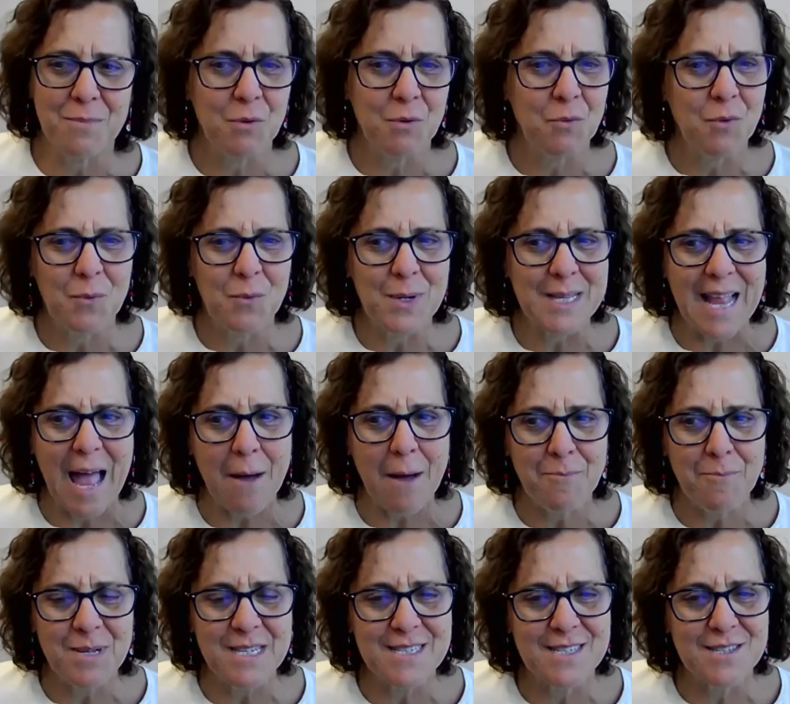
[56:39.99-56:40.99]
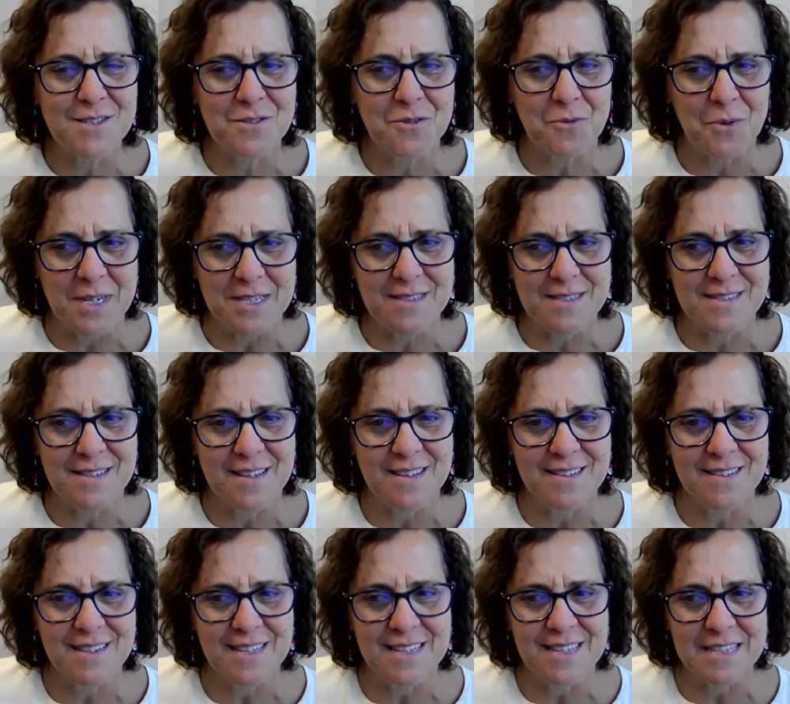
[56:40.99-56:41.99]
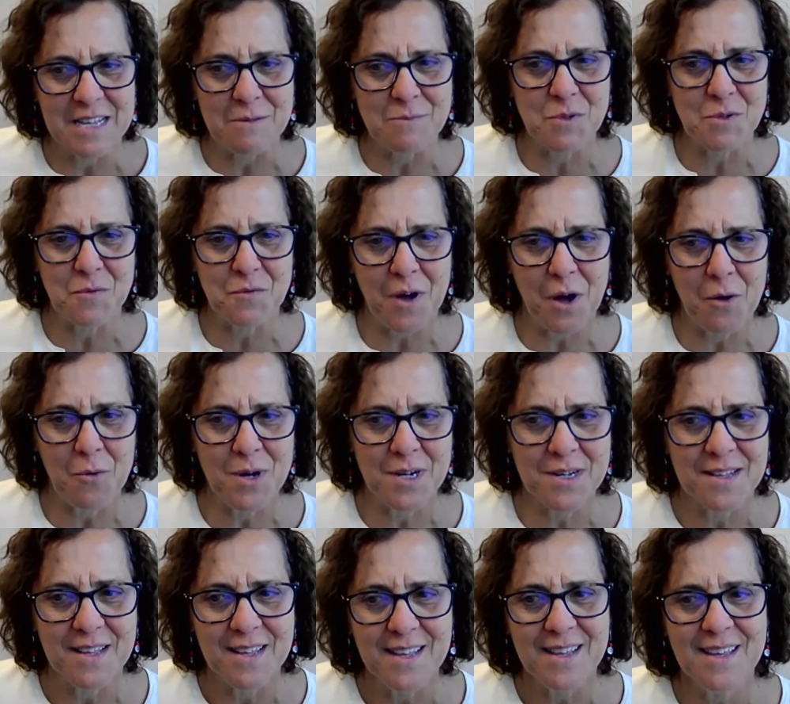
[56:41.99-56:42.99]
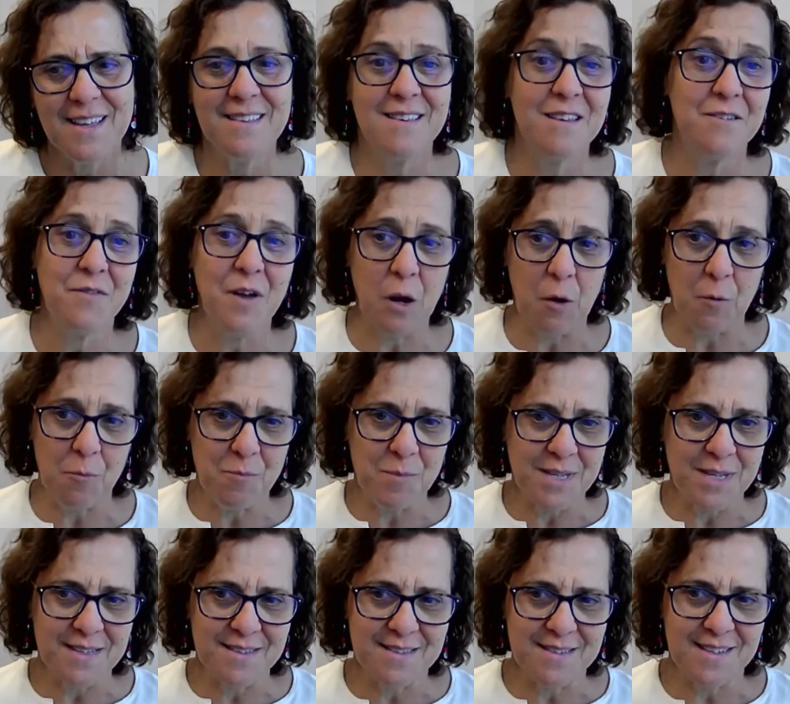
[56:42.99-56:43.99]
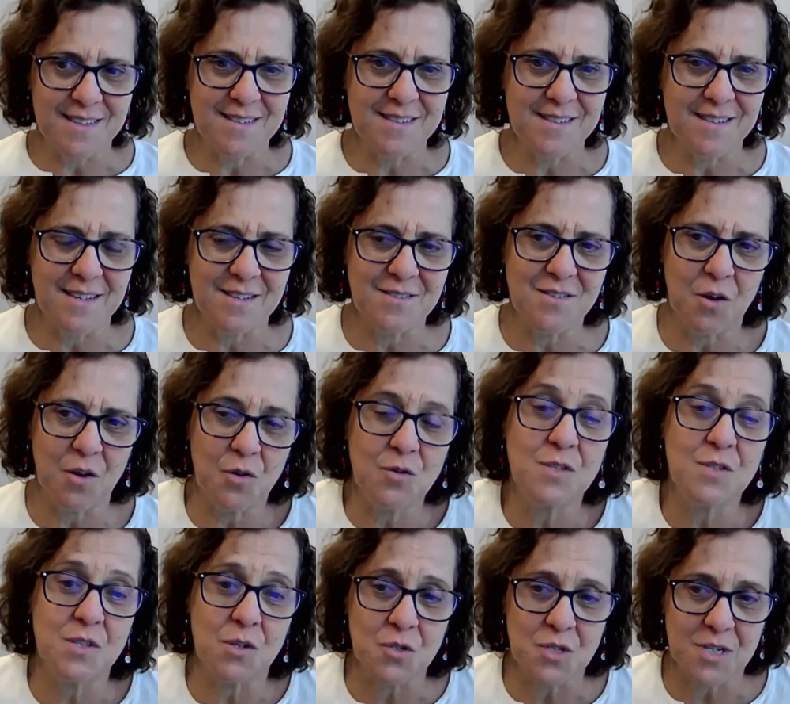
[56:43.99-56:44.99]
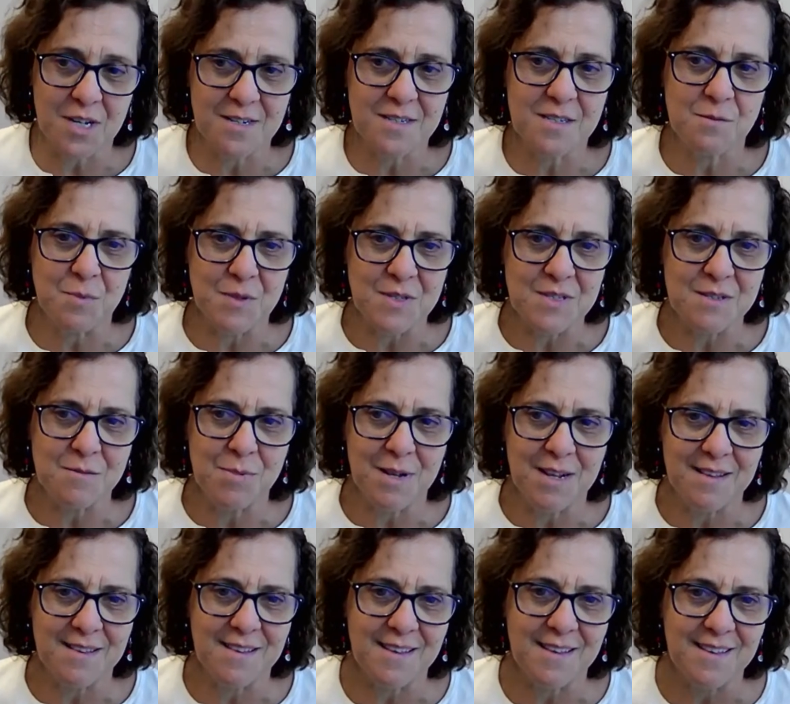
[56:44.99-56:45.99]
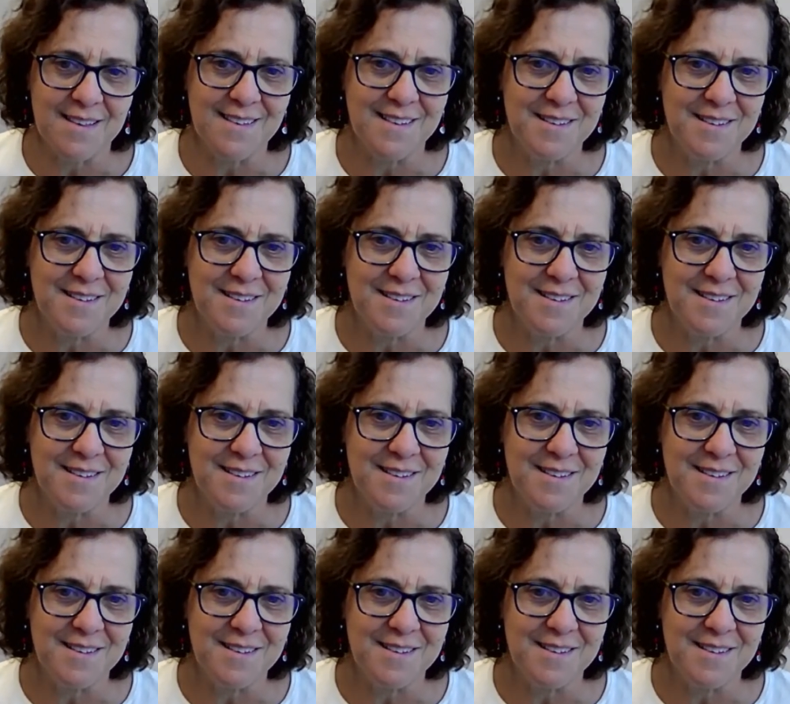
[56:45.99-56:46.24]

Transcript: But what happens to us in, in terms of our development in, in on social responsibility?